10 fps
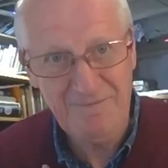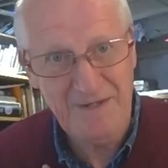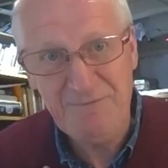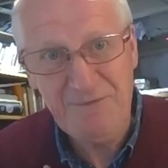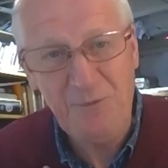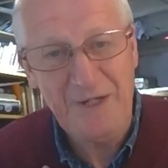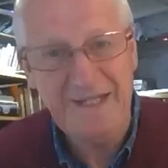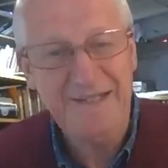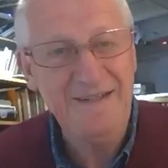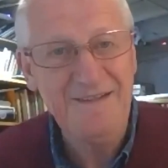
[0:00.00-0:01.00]
of the
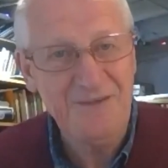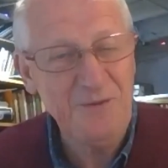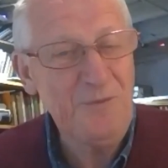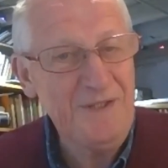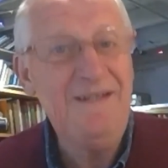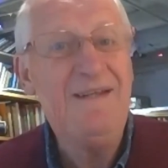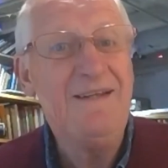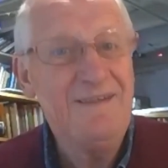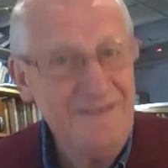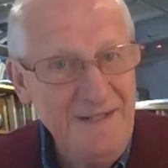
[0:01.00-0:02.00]
way that we
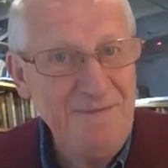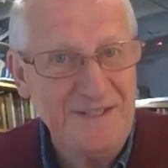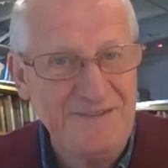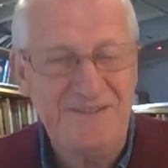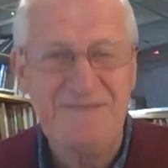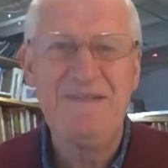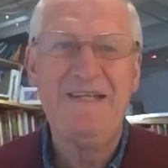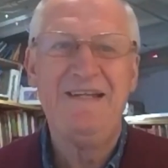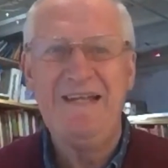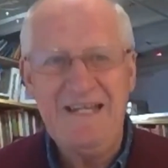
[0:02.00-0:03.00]
live it.
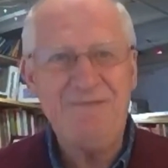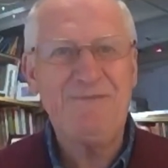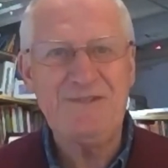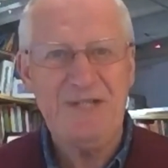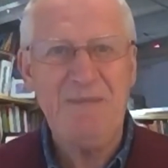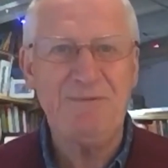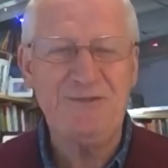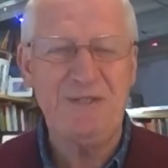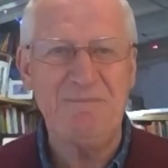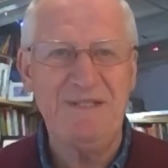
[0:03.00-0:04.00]
If
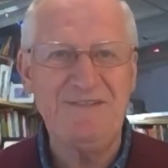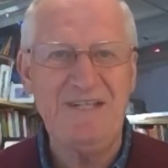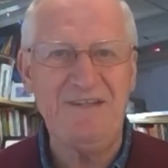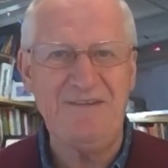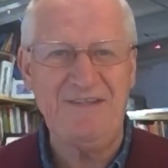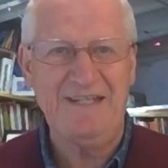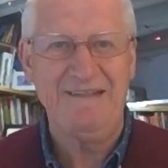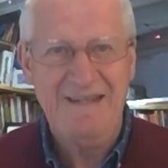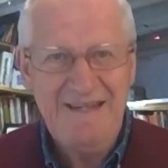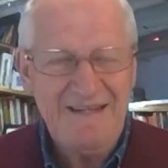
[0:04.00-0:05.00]
discipleship means anything,
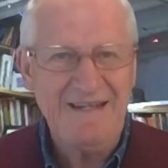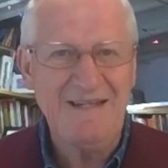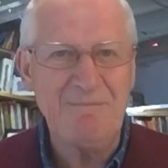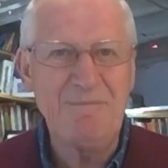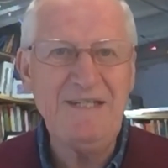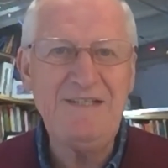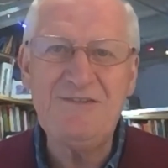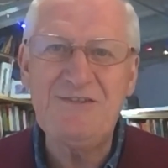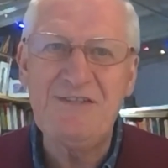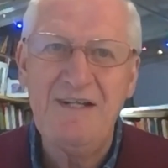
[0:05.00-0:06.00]
it
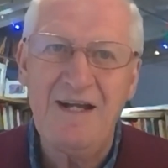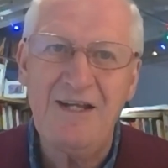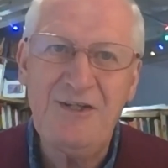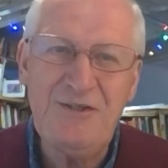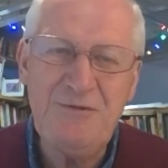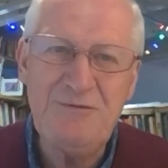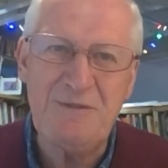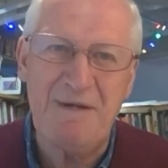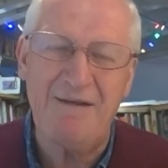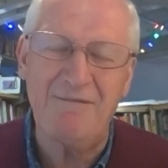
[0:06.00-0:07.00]
means a huge
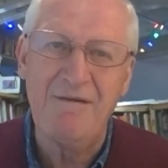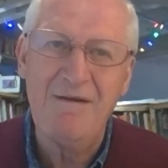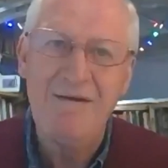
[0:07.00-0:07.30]
amount